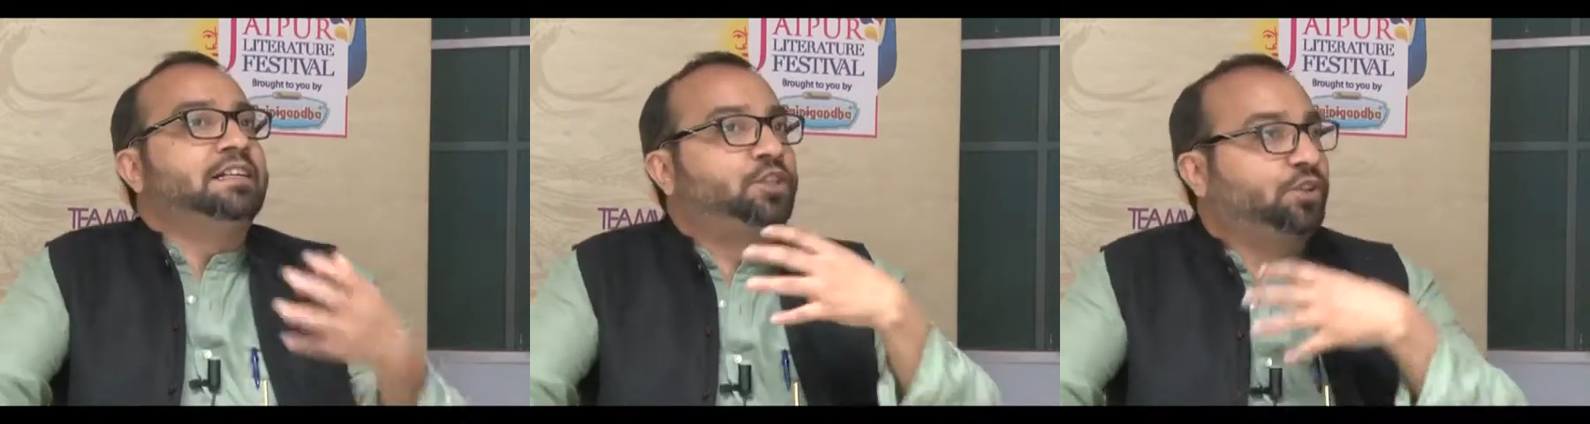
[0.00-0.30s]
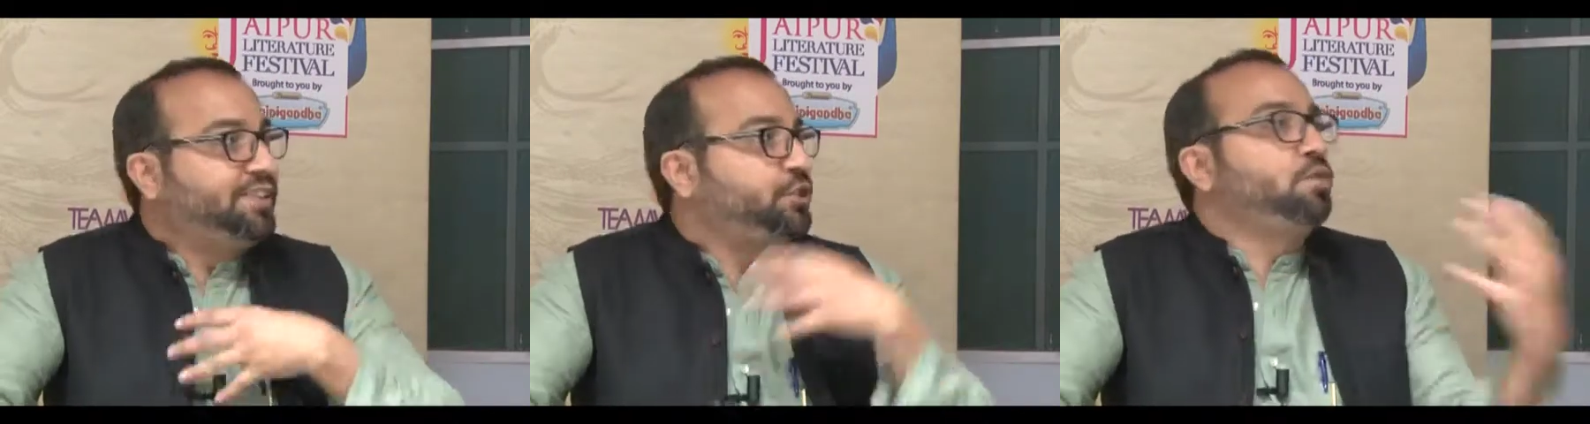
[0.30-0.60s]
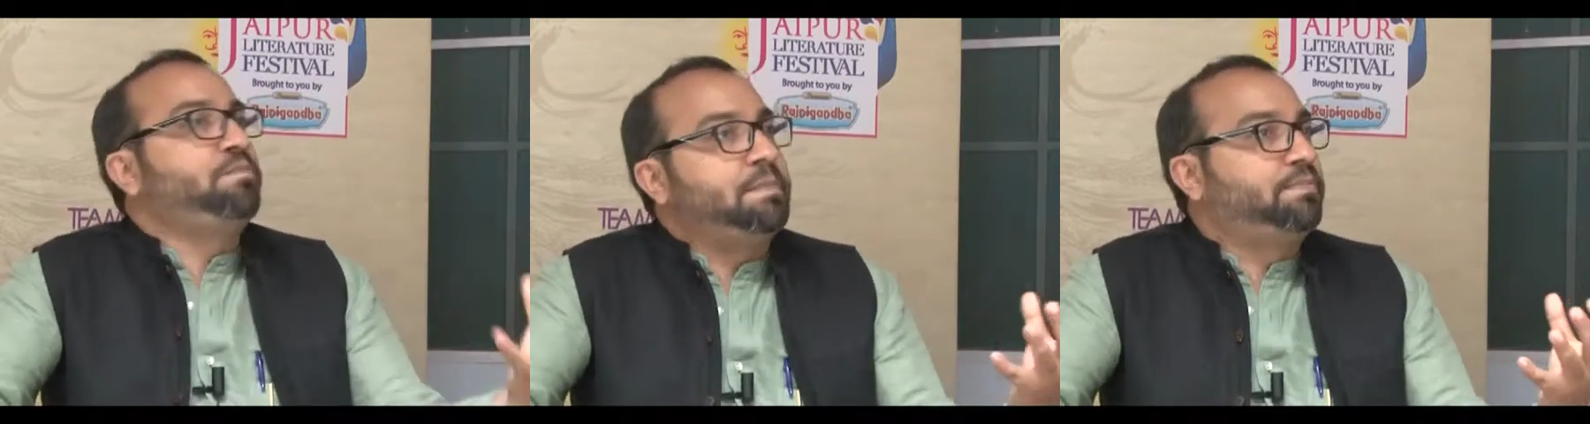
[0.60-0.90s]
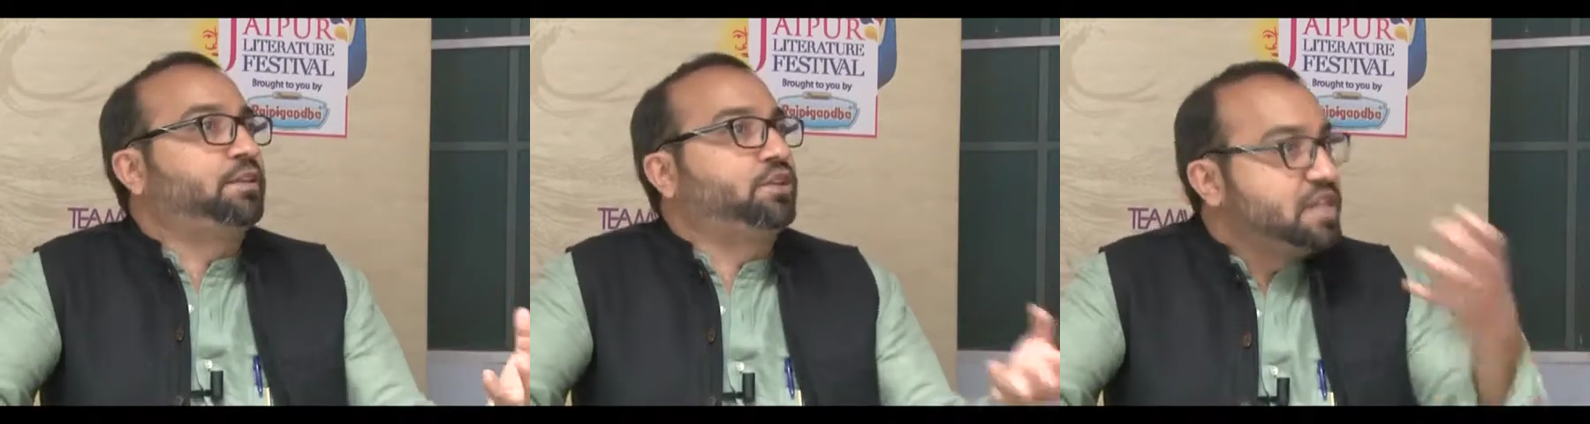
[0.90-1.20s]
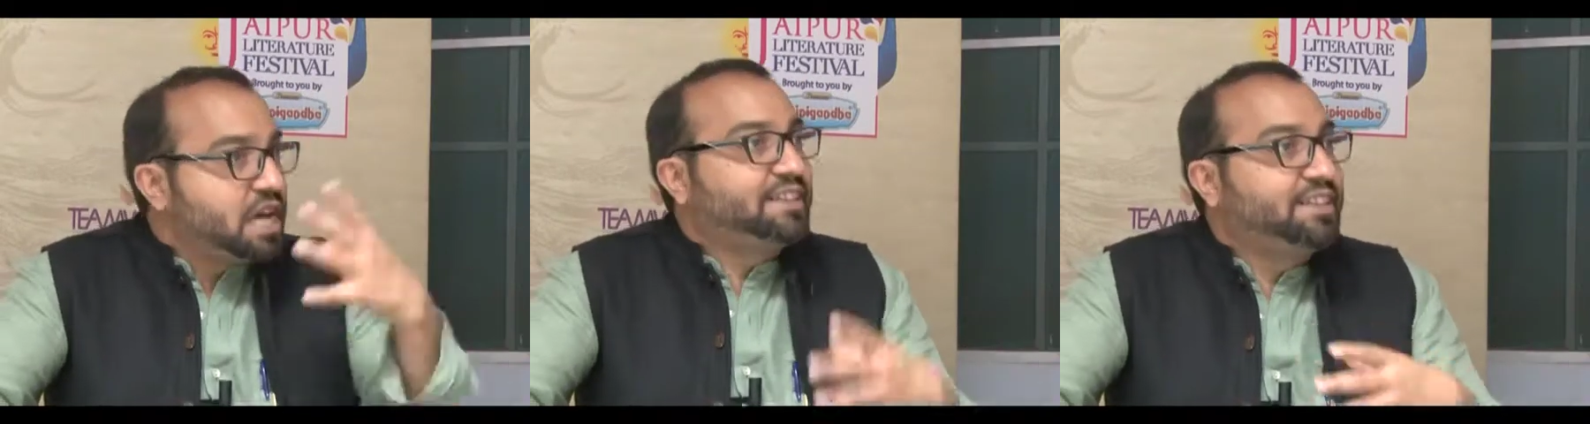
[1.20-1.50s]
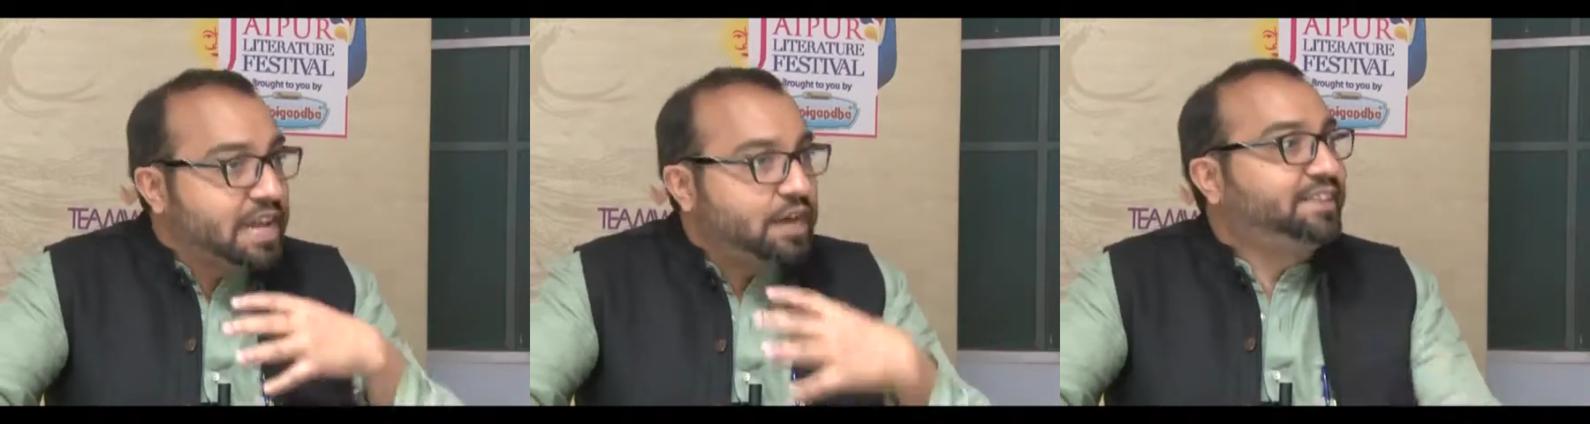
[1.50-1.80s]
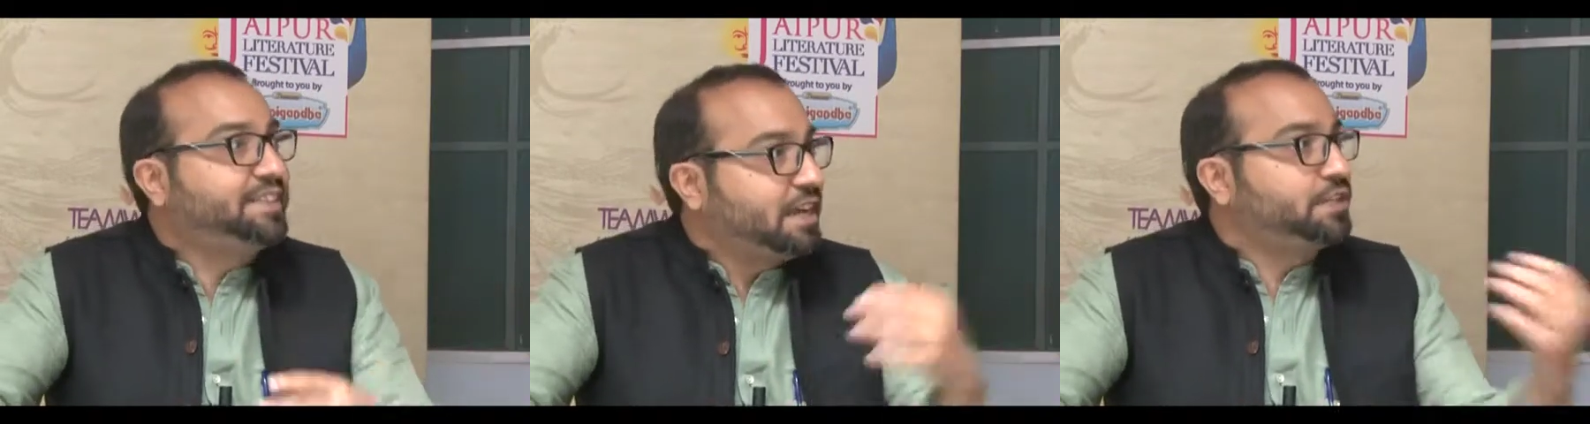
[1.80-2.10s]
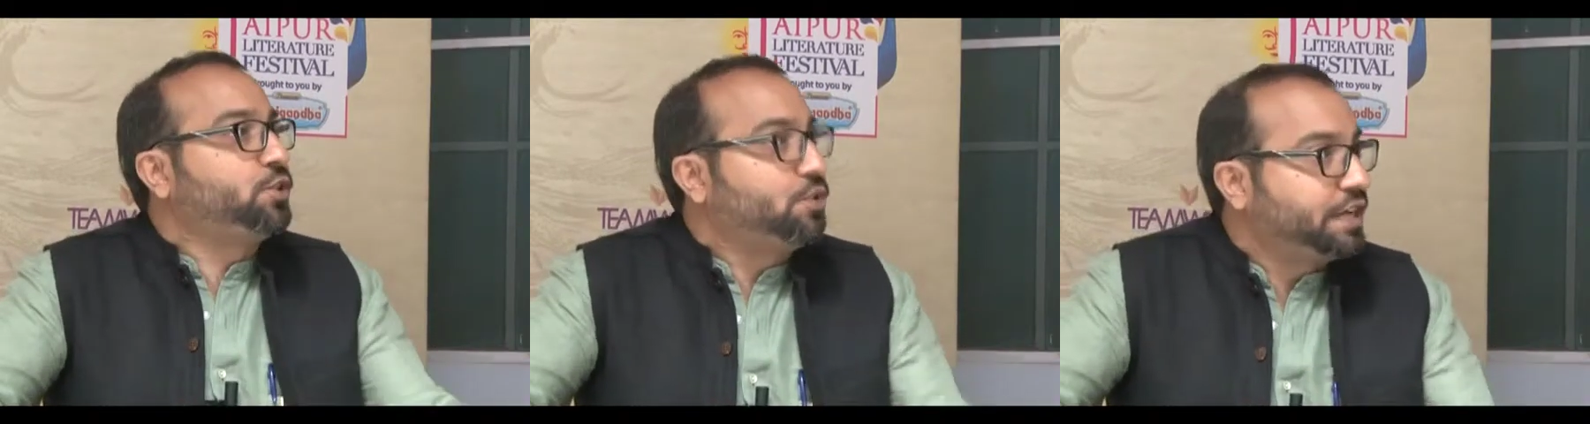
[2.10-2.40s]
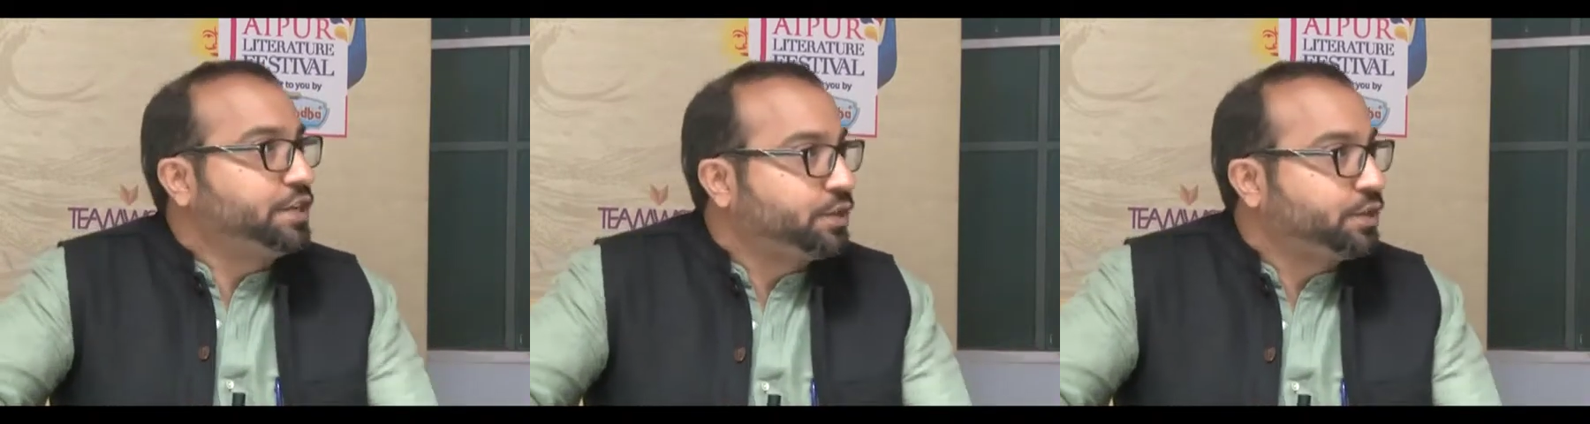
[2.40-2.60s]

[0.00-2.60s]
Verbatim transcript: Those two people could not now start talking